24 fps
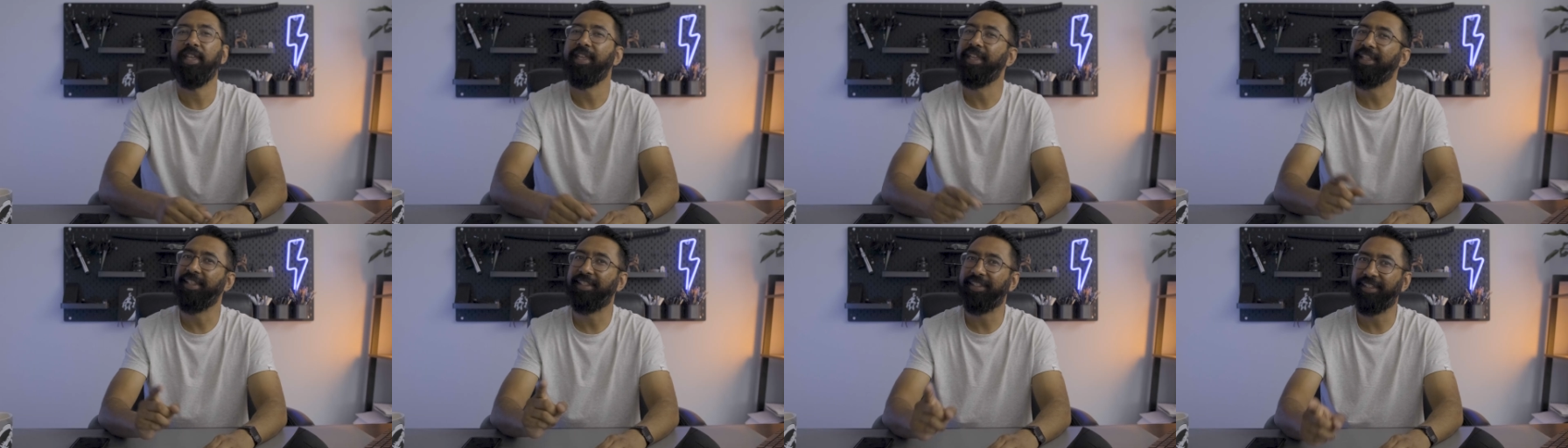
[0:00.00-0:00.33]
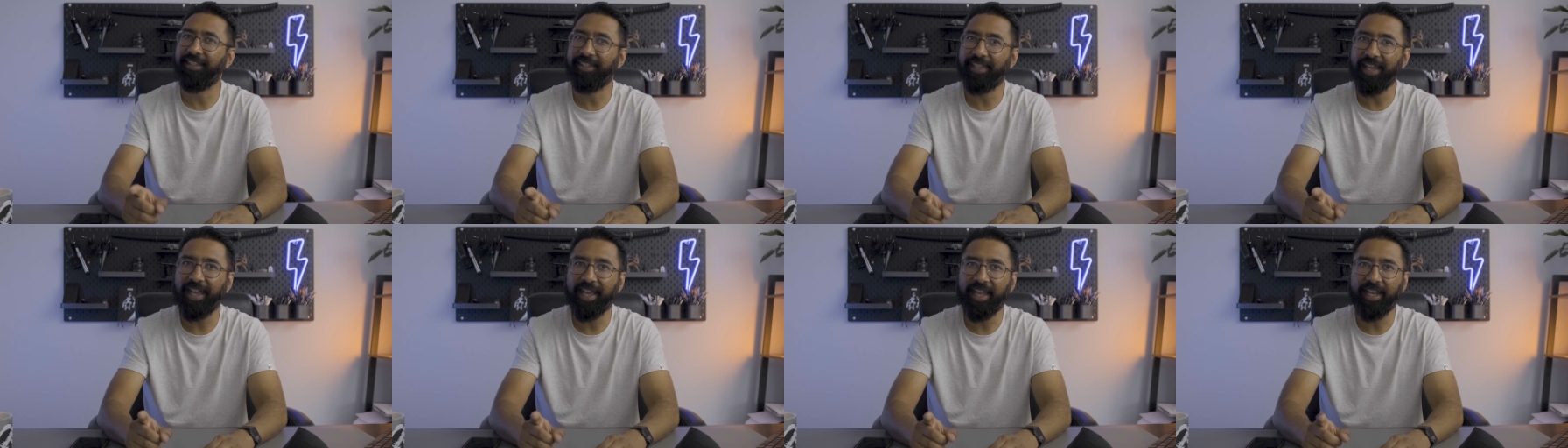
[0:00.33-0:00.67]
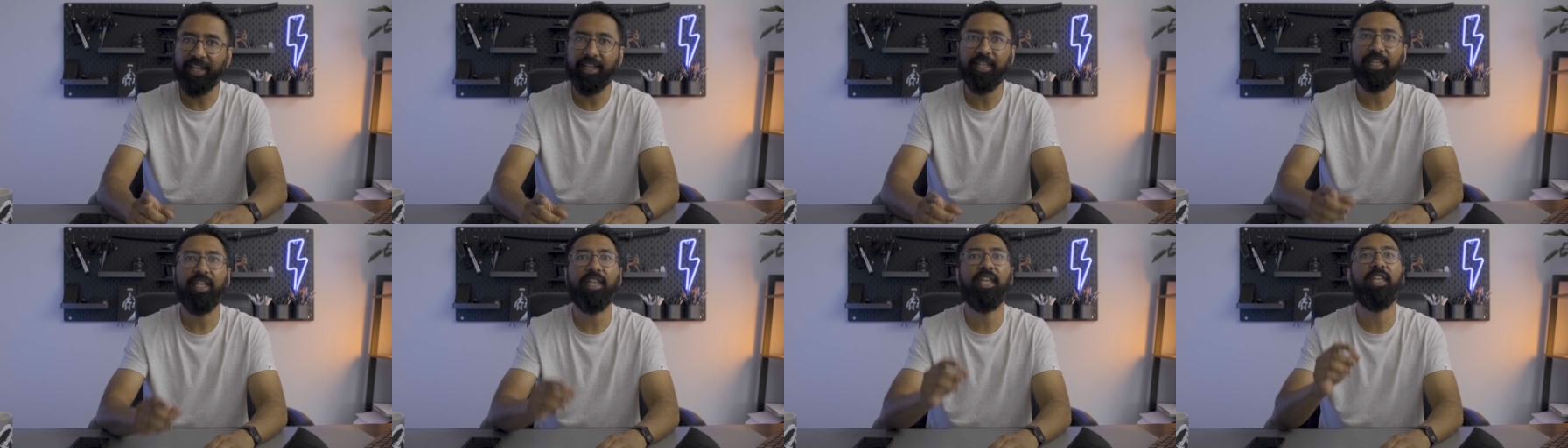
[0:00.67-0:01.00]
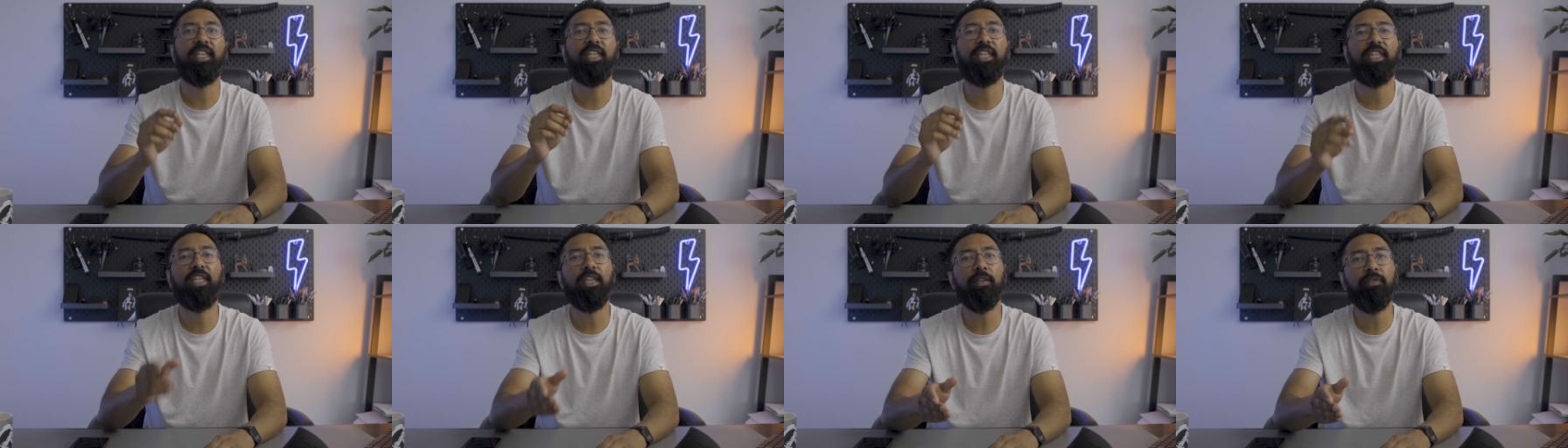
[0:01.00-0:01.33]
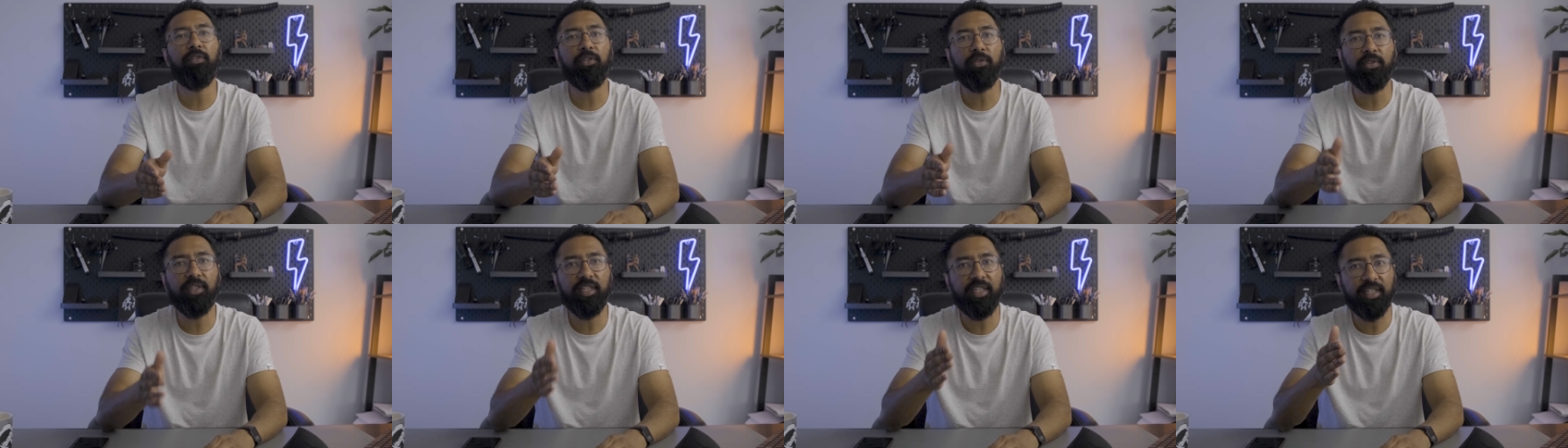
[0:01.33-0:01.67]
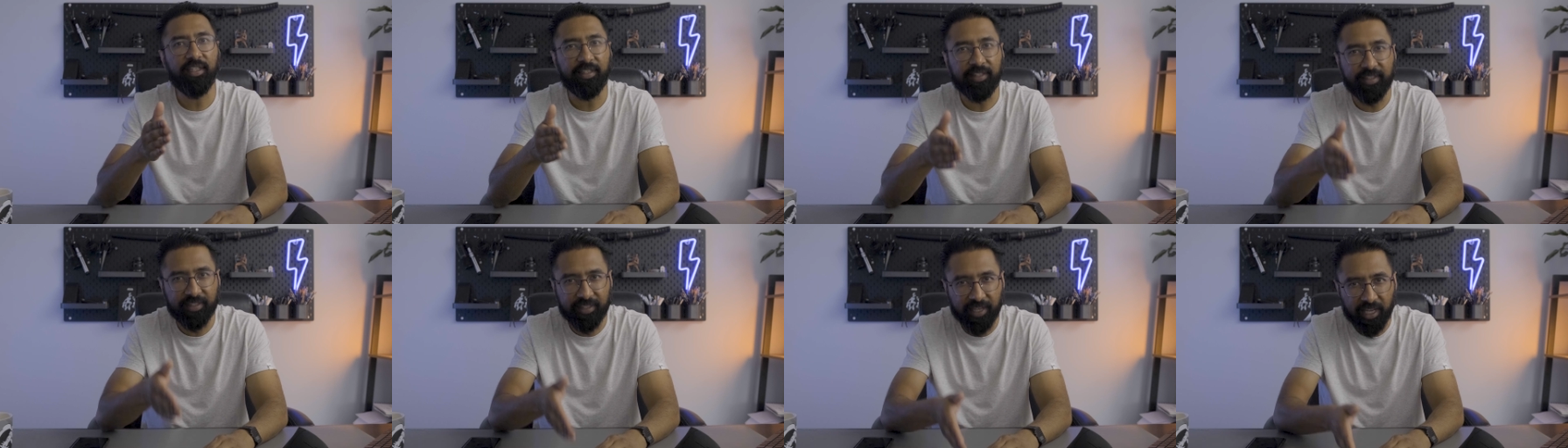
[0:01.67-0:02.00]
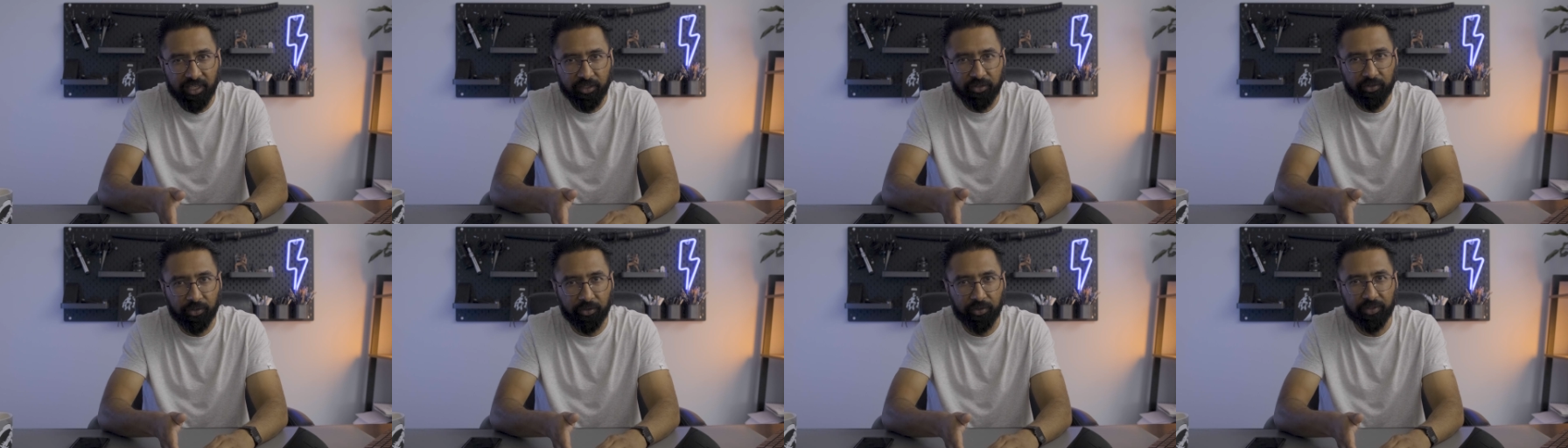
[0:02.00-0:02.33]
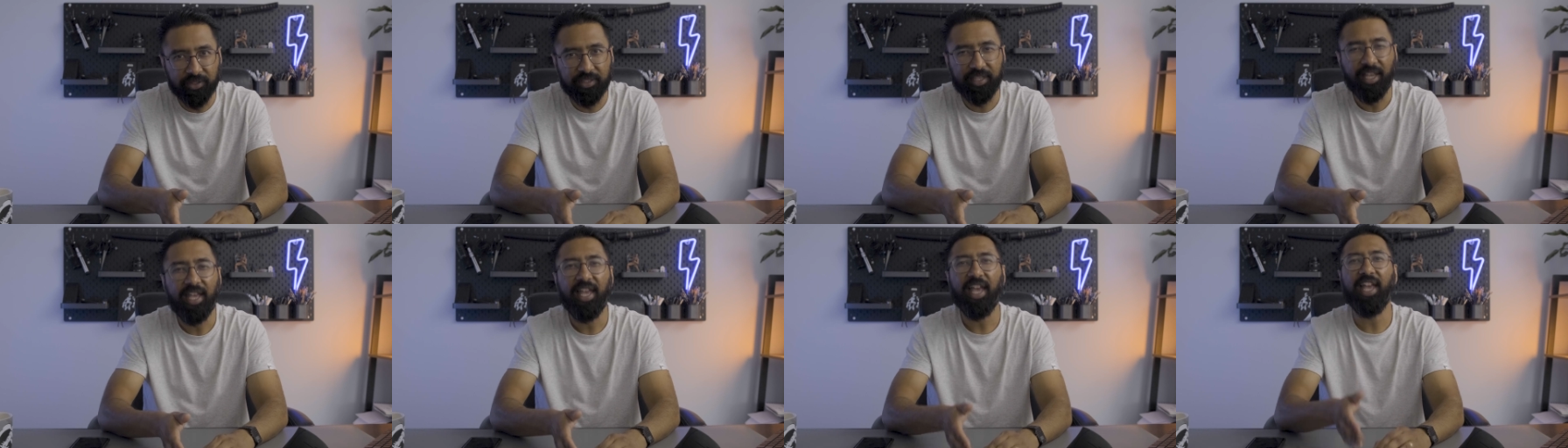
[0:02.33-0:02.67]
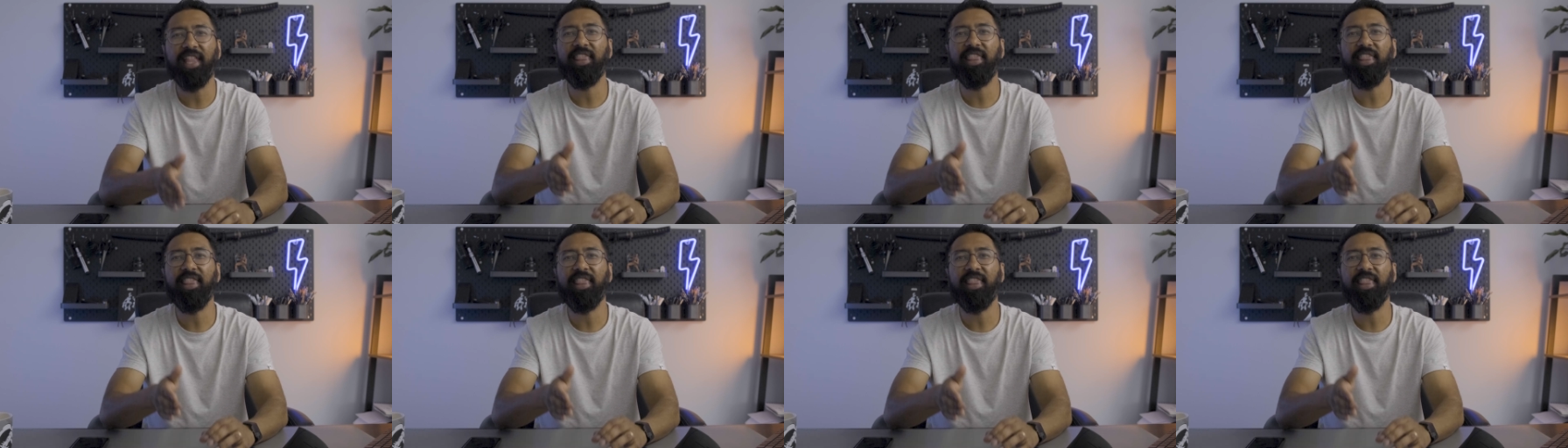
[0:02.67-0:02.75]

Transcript: Instead, it gives you the essentials